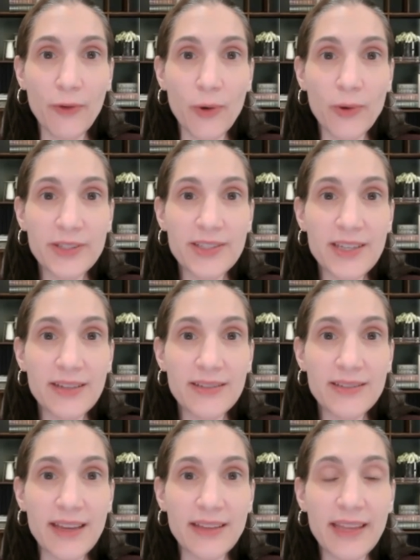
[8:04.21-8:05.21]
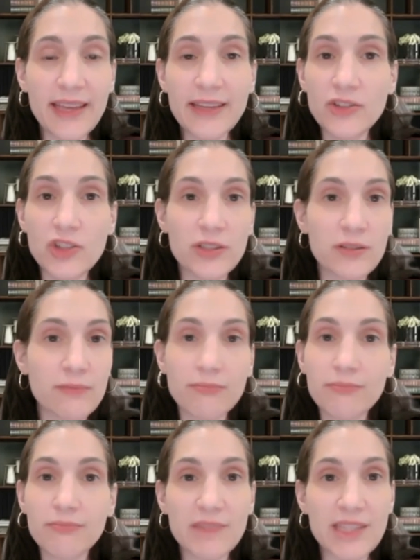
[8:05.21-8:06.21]
focus is and they can just
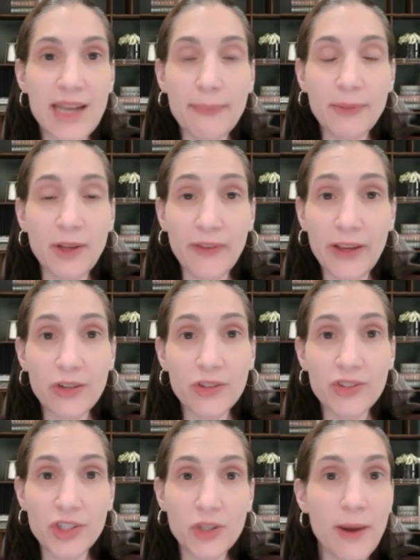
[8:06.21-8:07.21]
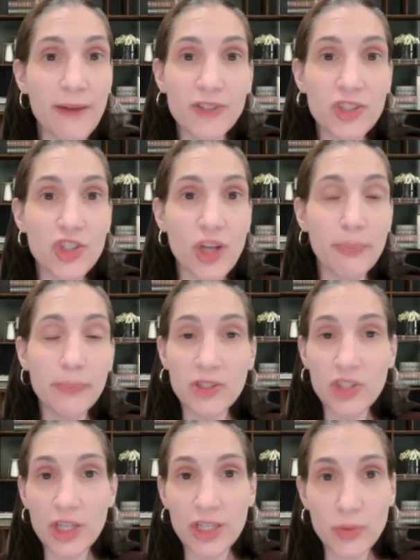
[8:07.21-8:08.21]
snap their fingers and you have to jump and
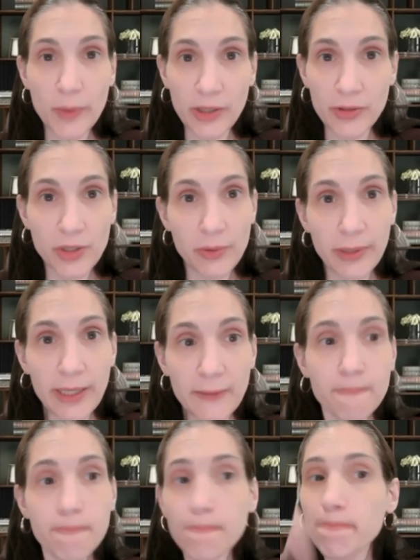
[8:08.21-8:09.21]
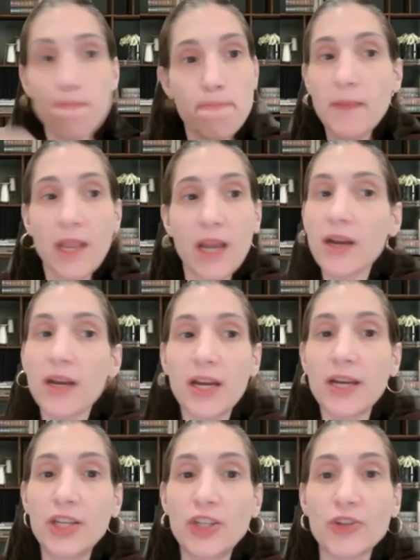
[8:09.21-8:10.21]
change what you're doing,
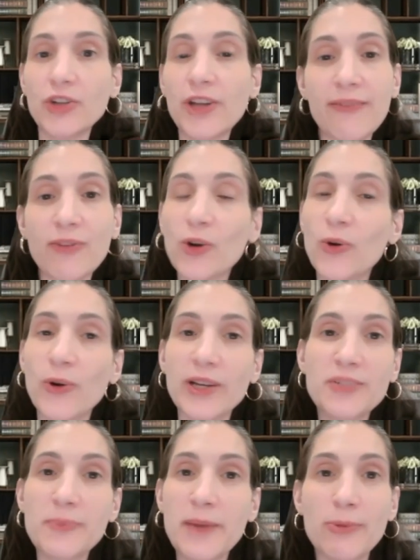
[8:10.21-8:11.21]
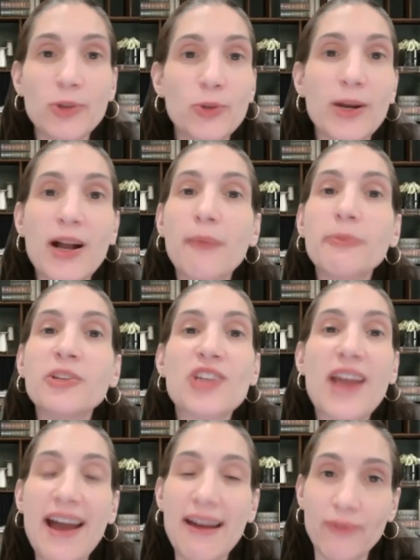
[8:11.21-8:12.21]
you're never going to be able to accomplish
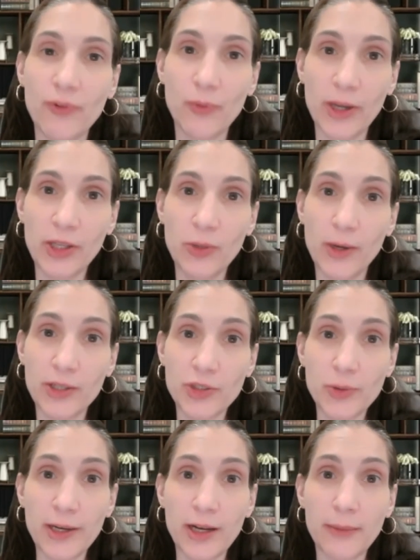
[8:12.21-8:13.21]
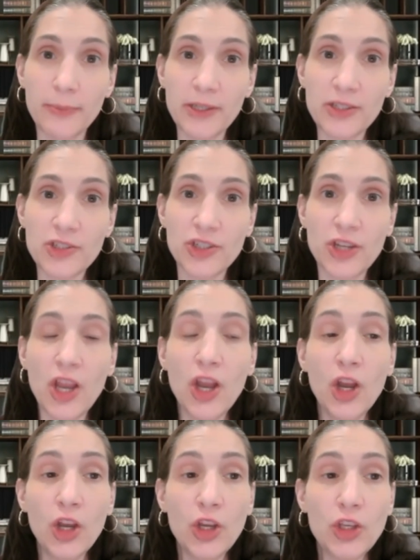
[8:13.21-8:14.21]
half of what you want to accomplish.
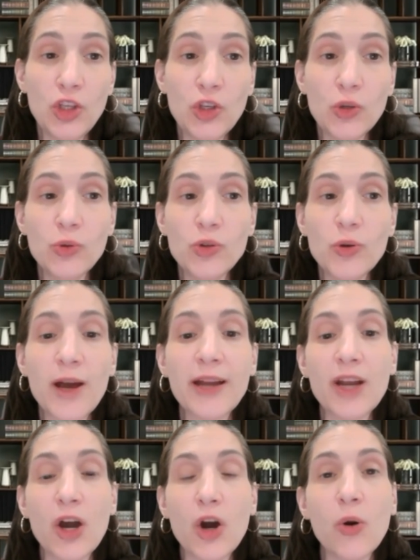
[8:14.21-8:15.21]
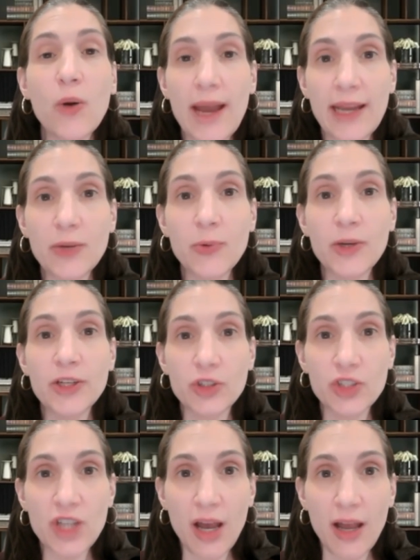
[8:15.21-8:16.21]
You do not owe anyone
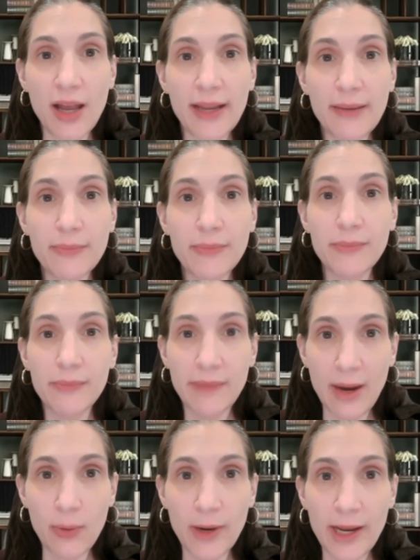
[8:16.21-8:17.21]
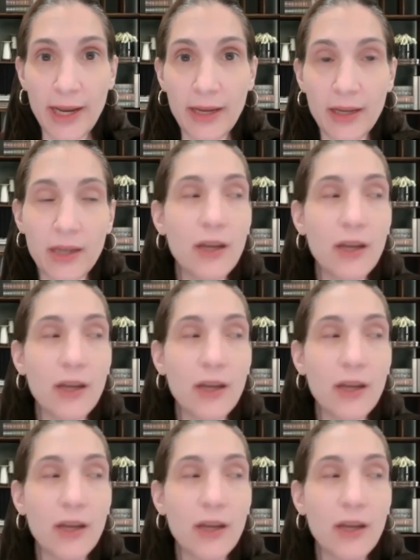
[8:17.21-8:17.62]
your time that way.